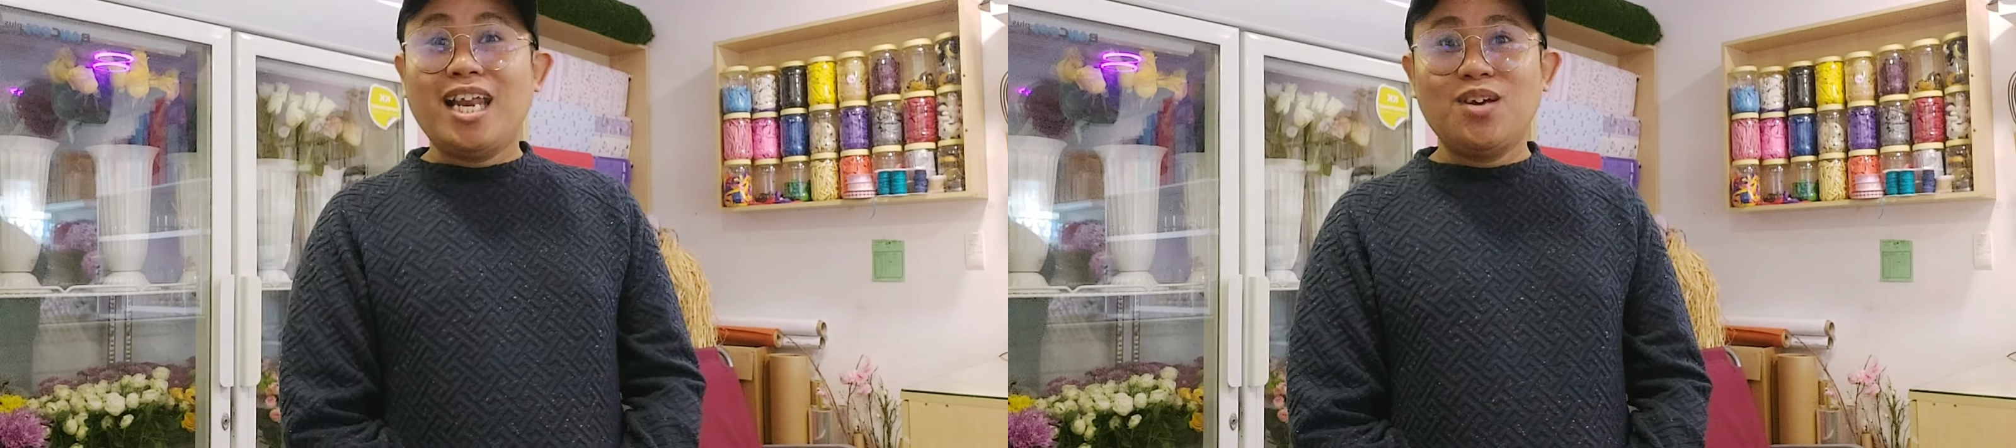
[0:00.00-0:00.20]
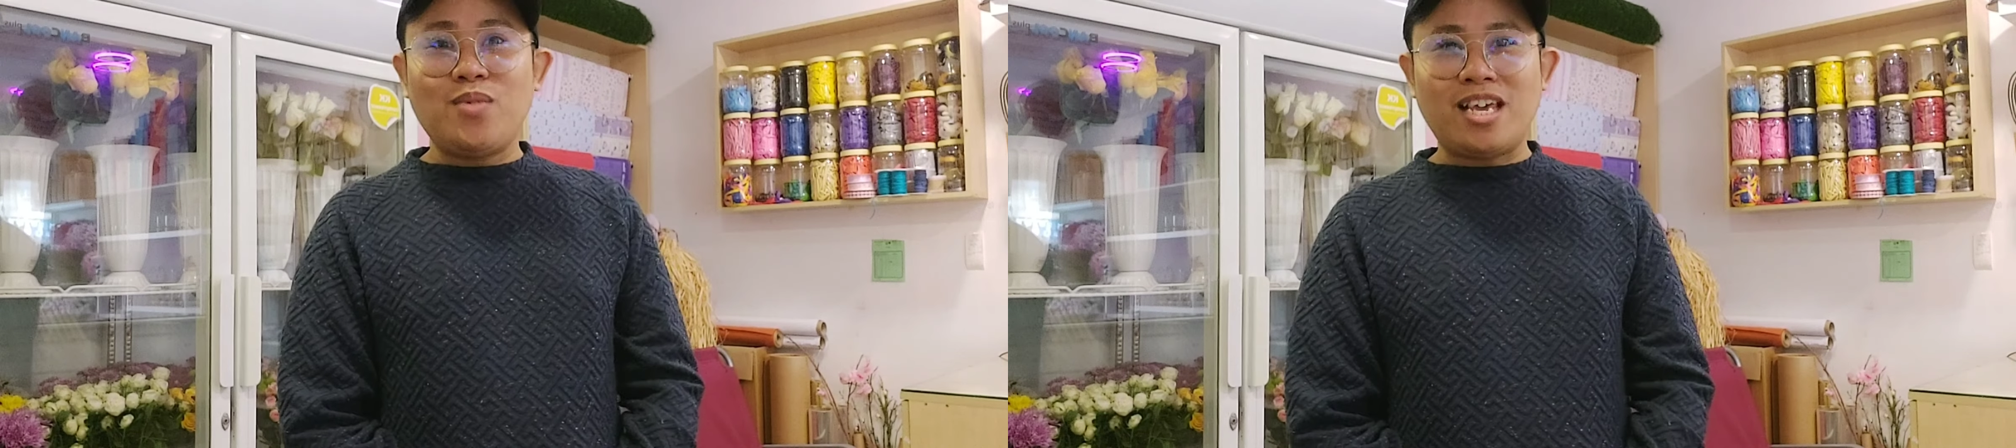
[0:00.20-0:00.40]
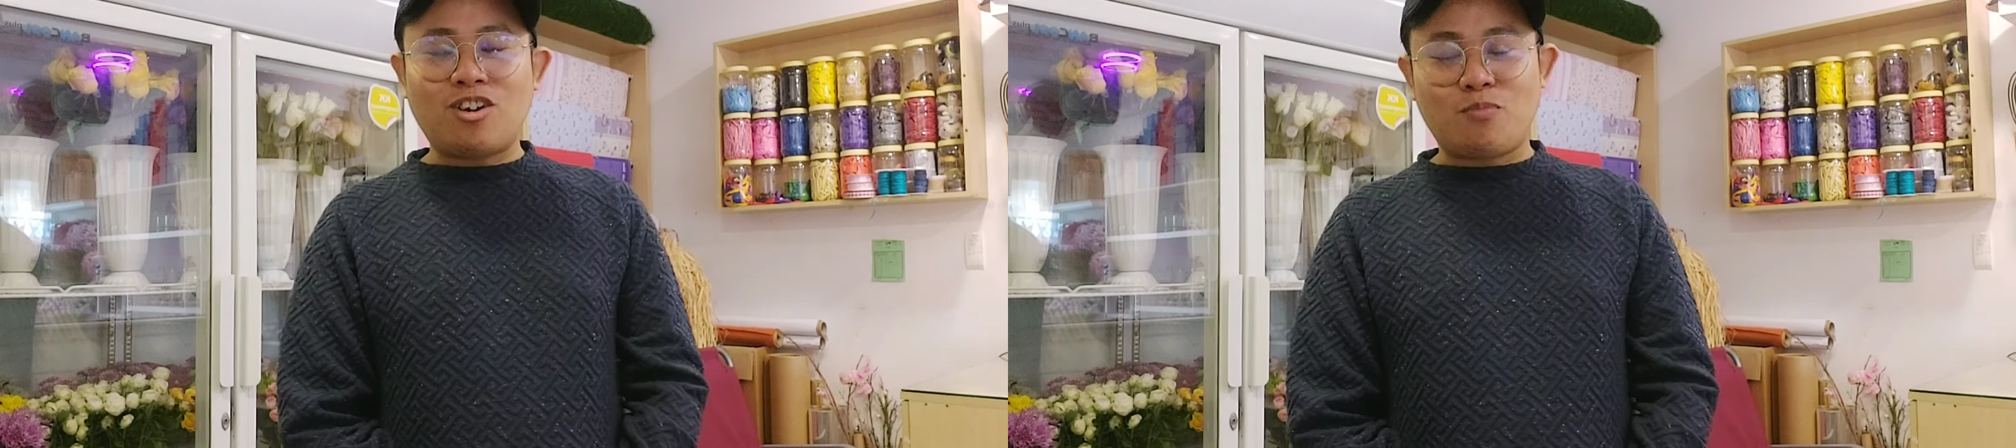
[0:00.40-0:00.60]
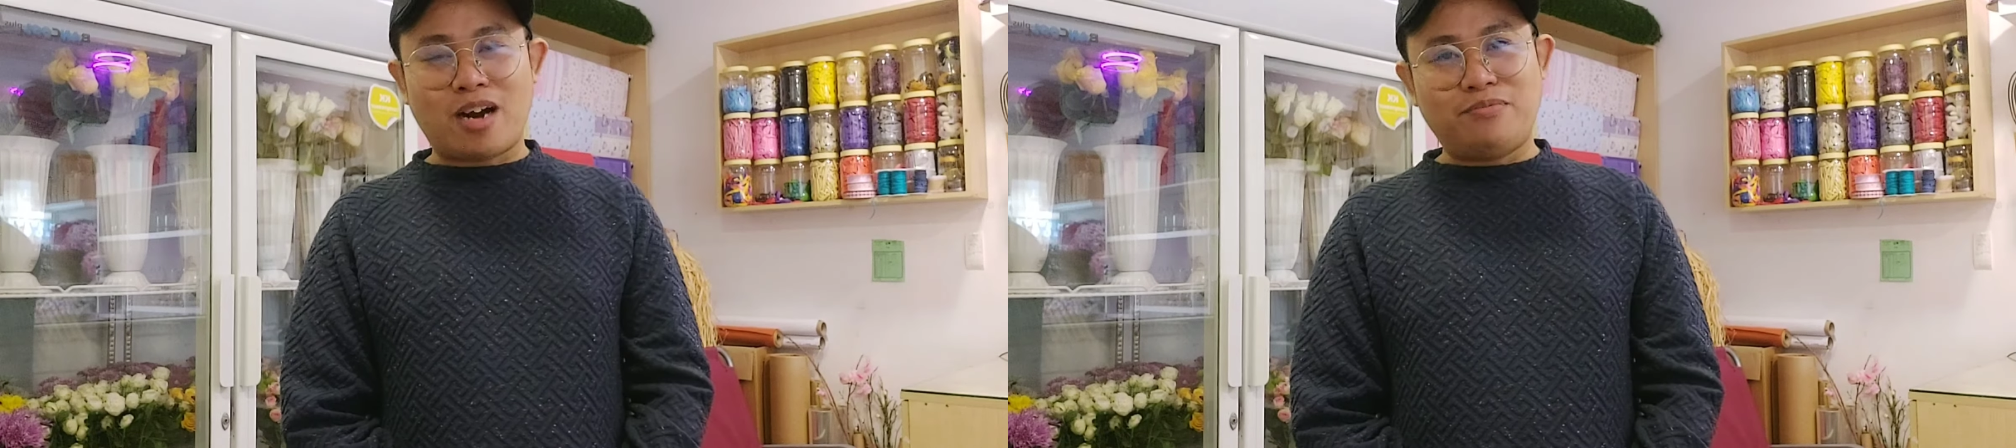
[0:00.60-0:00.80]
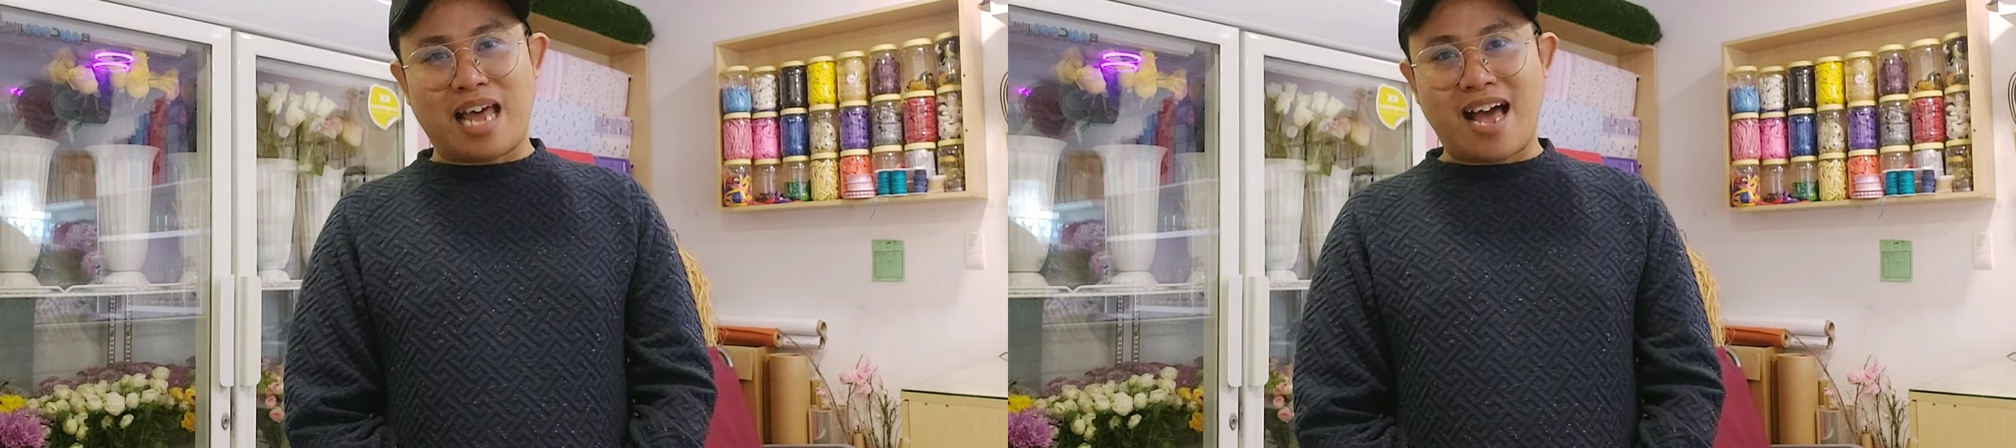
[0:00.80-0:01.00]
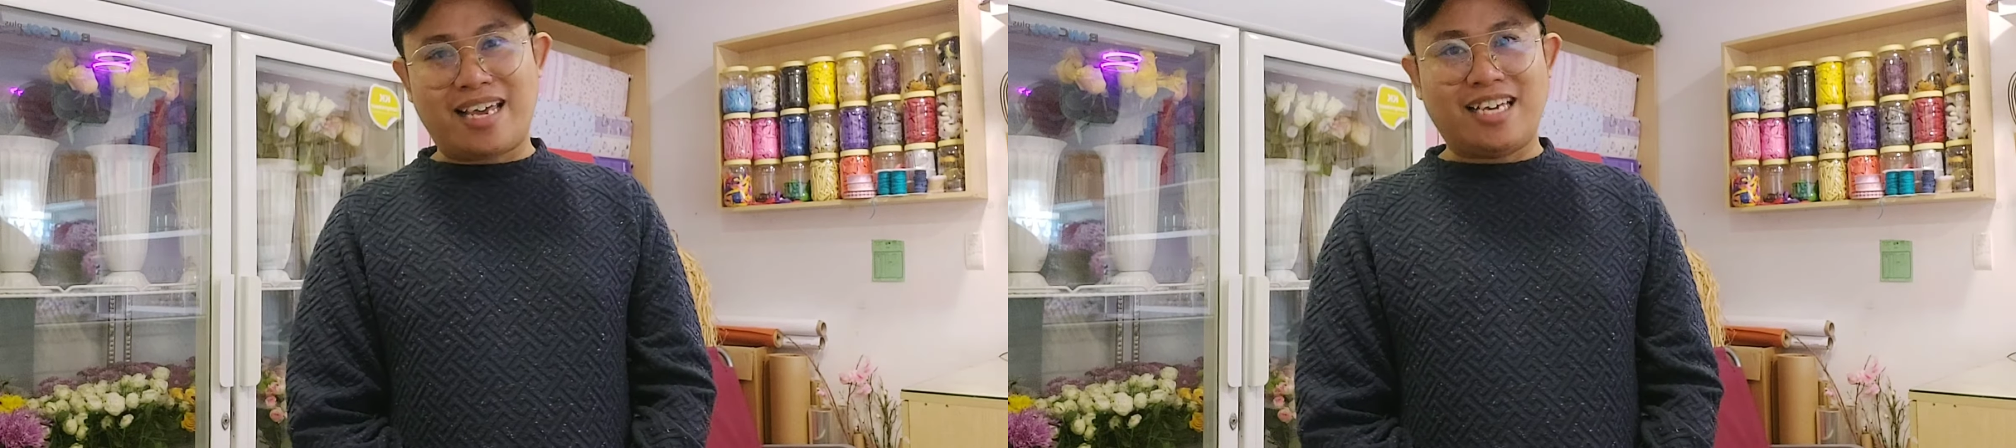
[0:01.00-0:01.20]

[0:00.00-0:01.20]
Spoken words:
Louie Khobar Vlog,